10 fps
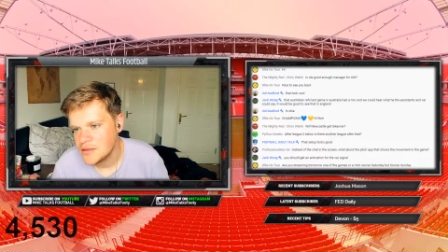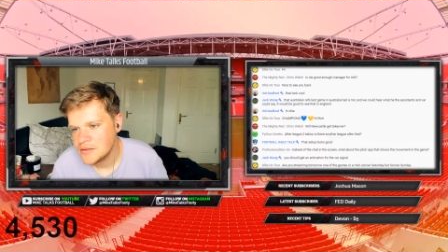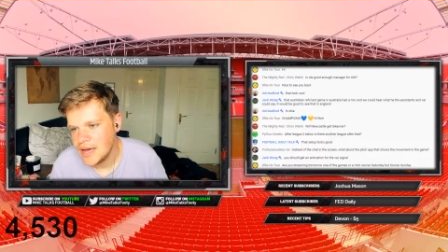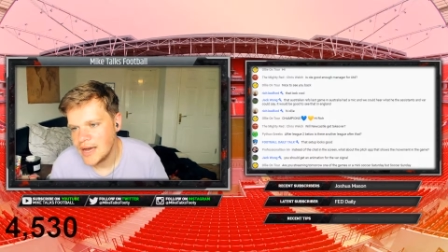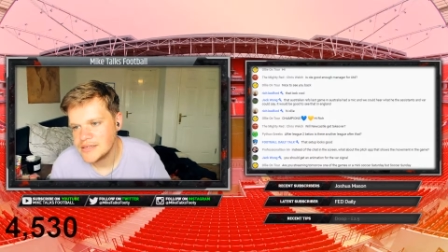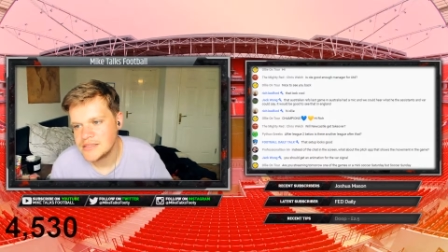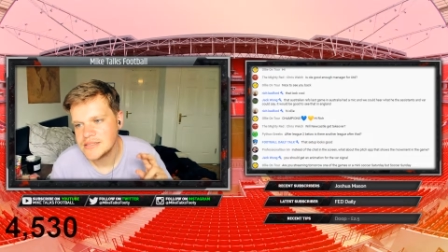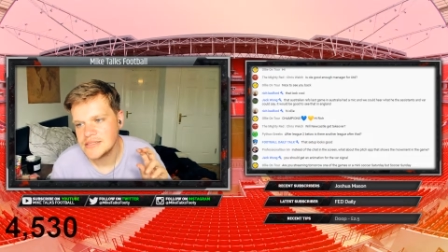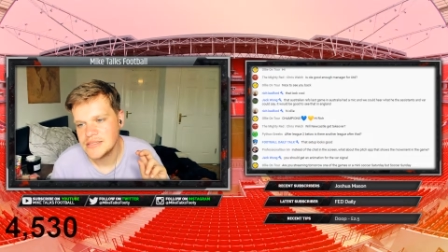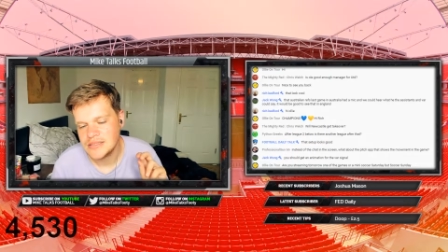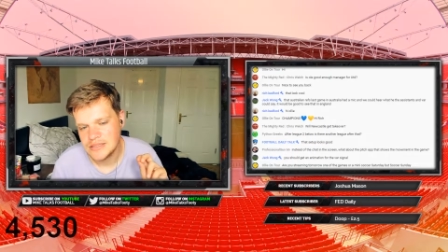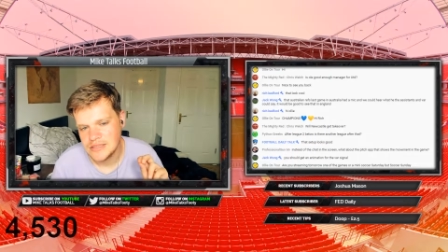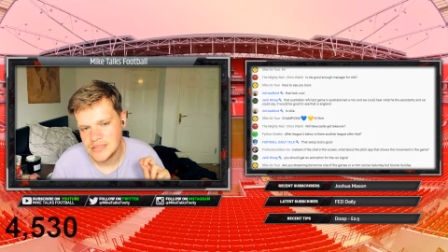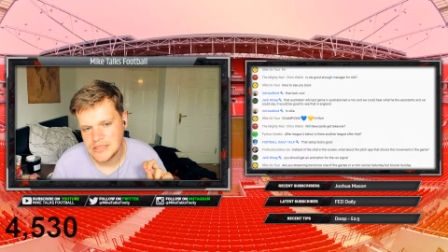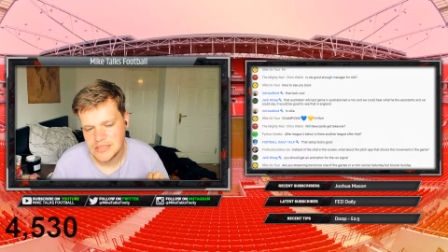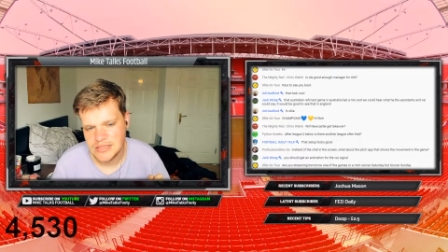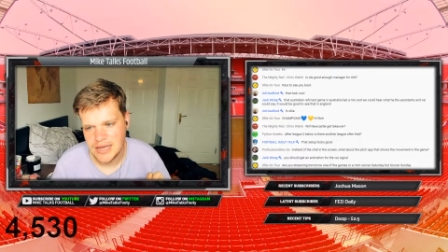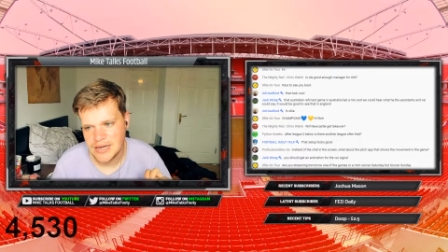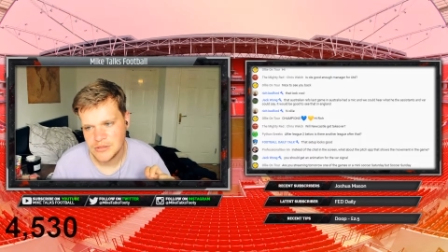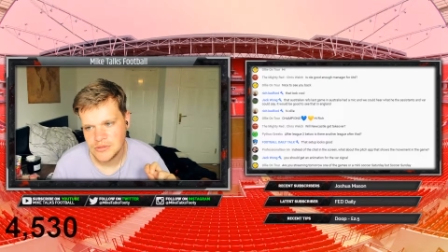That
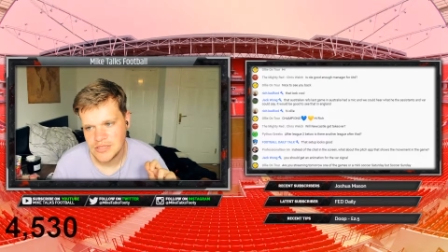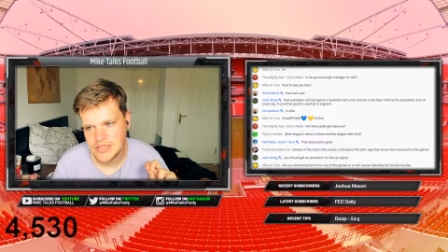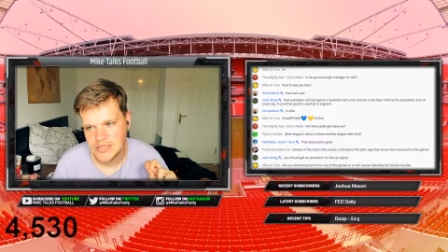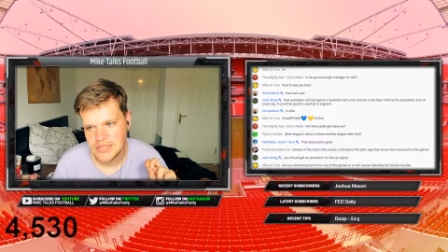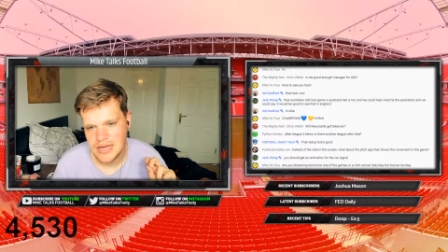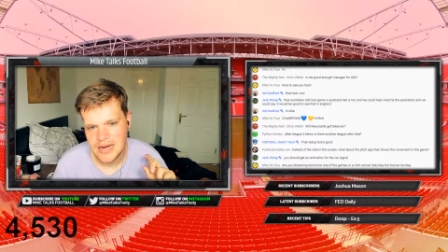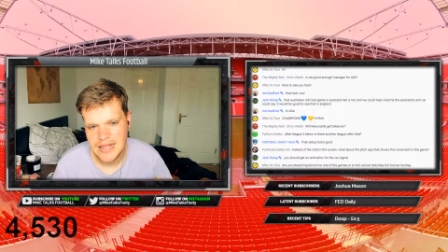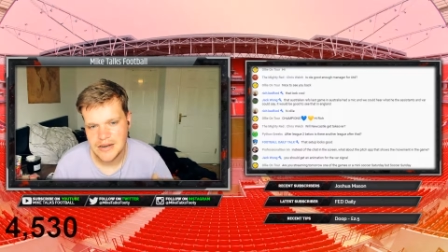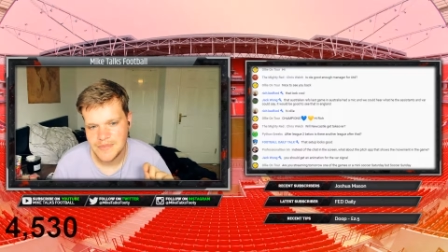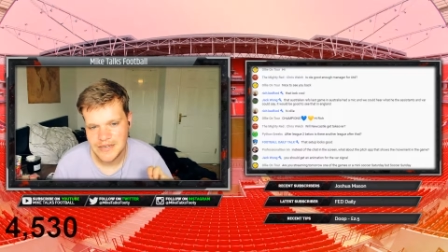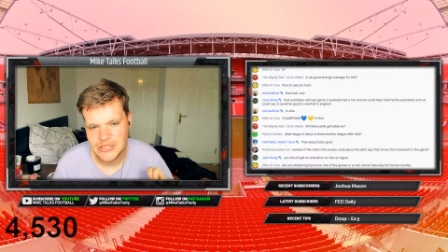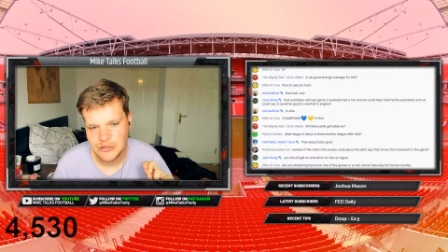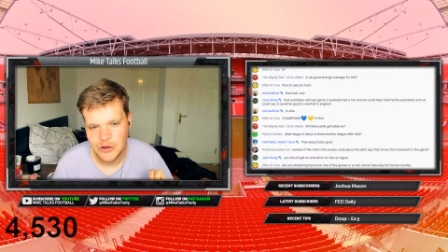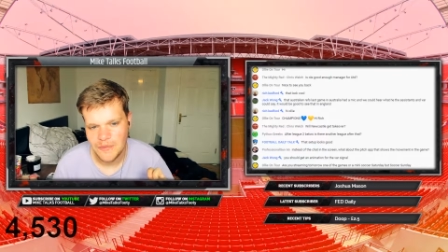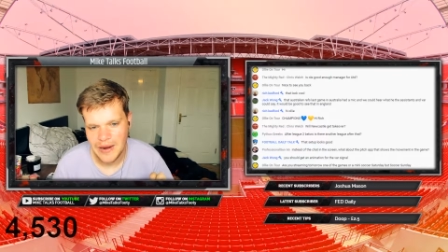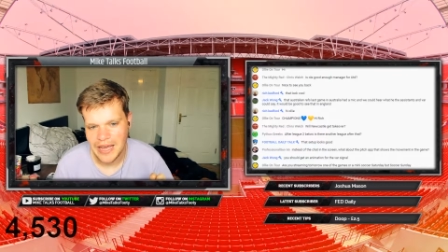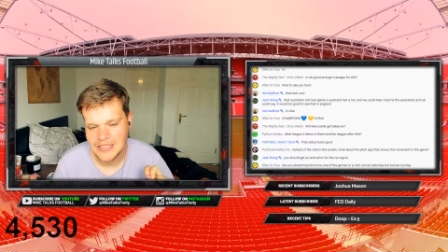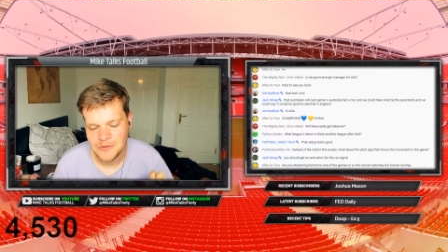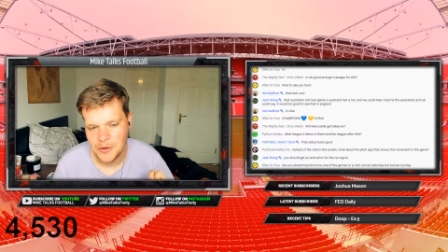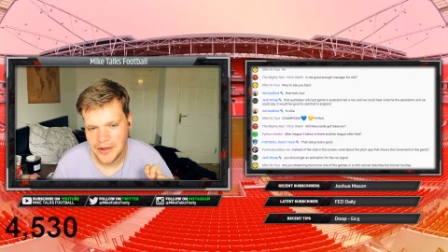sounds a little bit too
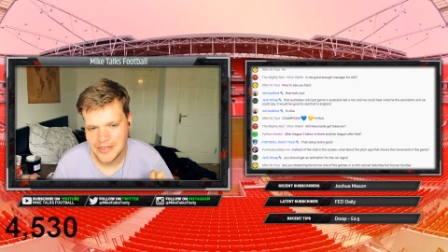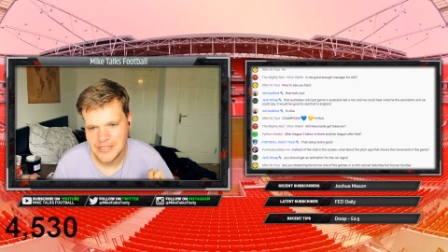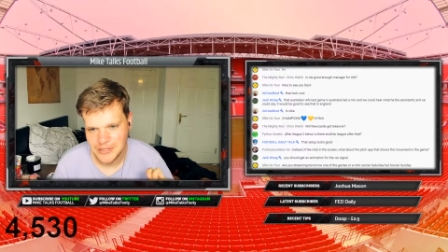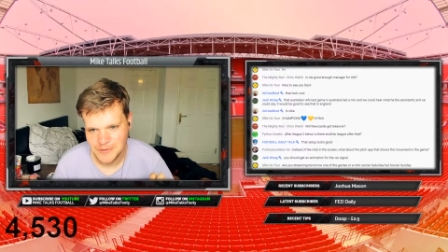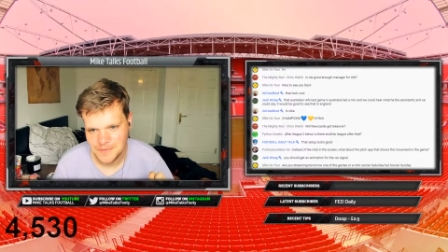complex of what I can do.